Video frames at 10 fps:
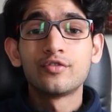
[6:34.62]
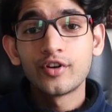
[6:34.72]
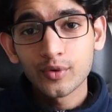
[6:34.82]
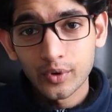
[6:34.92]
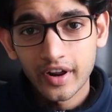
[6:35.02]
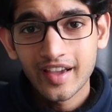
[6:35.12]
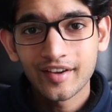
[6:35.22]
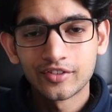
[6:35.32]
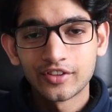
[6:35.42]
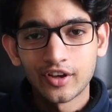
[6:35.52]
you've heard what I
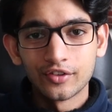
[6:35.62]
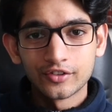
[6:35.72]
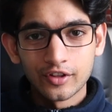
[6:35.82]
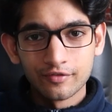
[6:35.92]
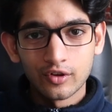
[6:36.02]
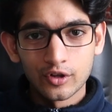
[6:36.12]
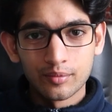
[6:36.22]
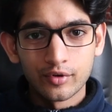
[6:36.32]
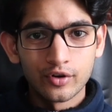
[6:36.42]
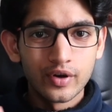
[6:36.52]
have to say on the Slim
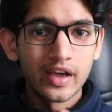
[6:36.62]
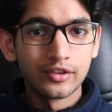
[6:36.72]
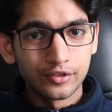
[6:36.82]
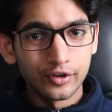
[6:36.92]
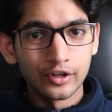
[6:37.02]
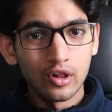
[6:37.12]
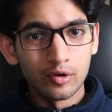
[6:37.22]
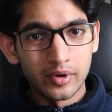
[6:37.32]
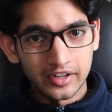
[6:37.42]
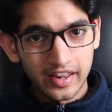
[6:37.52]
Folio Pro and the
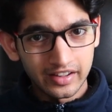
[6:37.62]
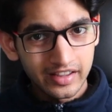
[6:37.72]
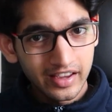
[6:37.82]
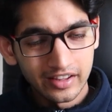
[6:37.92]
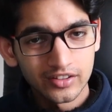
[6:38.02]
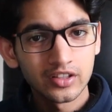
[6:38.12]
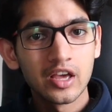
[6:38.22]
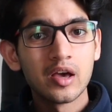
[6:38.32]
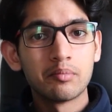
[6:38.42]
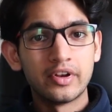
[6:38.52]
$30 magnetic case,
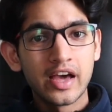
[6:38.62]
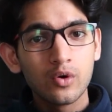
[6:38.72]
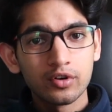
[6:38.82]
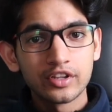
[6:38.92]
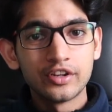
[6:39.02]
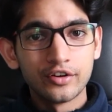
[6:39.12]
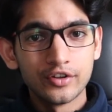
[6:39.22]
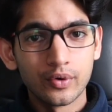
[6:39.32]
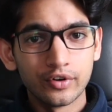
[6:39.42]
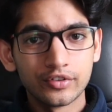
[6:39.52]
but now I want to hear
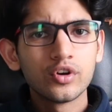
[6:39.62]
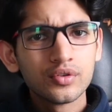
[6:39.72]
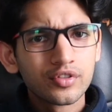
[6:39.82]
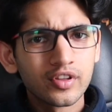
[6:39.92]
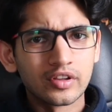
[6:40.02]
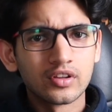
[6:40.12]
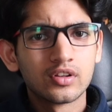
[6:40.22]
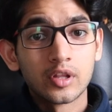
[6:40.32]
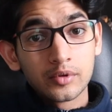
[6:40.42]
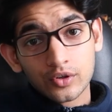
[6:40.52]
yours. What do you think?
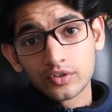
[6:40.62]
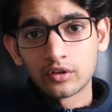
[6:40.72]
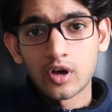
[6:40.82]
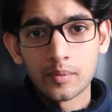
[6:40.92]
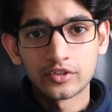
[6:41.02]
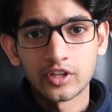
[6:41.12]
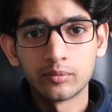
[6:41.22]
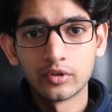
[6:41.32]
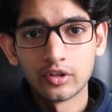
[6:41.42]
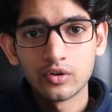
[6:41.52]
Let me know in the comments
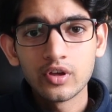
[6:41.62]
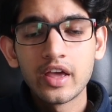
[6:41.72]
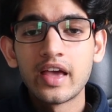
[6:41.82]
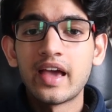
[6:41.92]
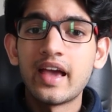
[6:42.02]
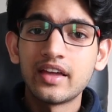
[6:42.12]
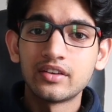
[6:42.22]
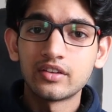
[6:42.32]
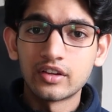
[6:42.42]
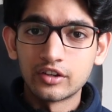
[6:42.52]
down below.
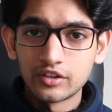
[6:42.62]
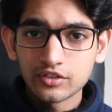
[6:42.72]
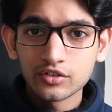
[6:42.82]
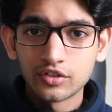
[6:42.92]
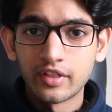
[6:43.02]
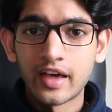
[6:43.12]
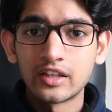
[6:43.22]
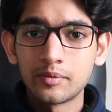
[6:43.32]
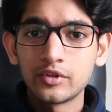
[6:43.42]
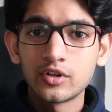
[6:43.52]
And in addition to
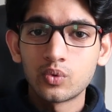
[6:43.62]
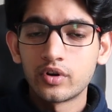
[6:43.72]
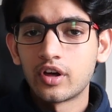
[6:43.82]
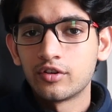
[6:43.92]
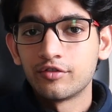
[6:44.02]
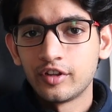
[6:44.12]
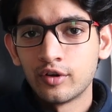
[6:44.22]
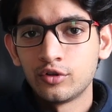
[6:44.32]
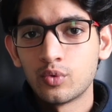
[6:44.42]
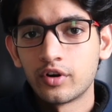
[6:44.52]
that, let me know what other
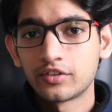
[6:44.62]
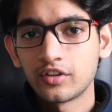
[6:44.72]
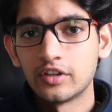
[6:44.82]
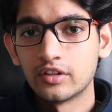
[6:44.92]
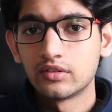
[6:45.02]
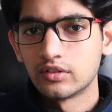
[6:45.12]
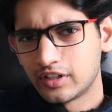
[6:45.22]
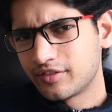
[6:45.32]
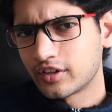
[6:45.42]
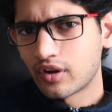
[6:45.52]
videos you want to see.
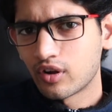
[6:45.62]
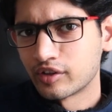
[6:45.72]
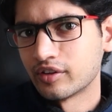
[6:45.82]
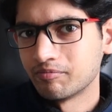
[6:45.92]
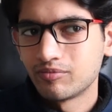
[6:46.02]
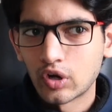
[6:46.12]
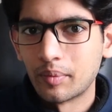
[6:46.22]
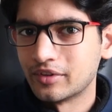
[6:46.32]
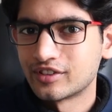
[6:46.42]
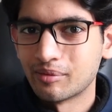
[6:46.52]
Leave it all in the
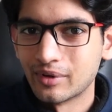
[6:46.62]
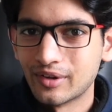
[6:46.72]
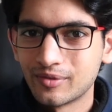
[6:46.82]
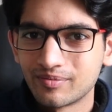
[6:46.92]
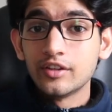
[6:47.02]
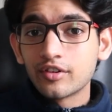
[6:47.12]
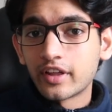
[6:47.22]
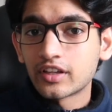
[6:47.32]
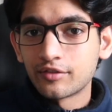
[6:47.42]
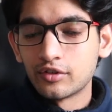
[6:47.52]
comments down below. Leave a
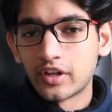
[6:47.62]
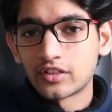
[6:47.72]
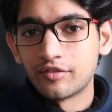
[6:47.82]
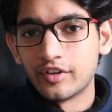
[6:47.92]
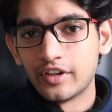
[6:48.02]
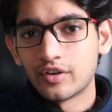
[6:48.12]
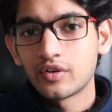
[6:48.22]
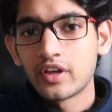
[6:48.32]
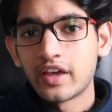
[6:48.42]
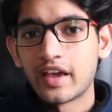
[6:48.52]
like if you liked the
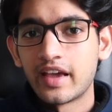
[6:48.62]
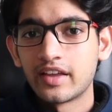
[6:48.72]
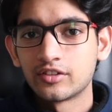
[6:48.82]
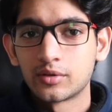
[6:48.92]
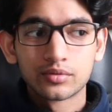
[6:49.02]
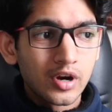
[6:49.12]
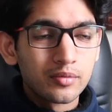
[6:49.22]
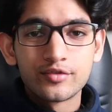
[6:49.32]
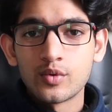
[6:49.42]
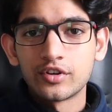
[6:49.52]
video, and
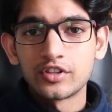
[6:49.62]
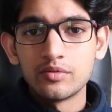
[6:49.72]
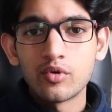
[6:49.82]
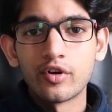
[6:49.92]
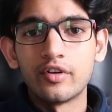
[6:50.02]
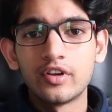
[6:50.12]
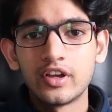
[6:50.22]
subscribe if you want to see more.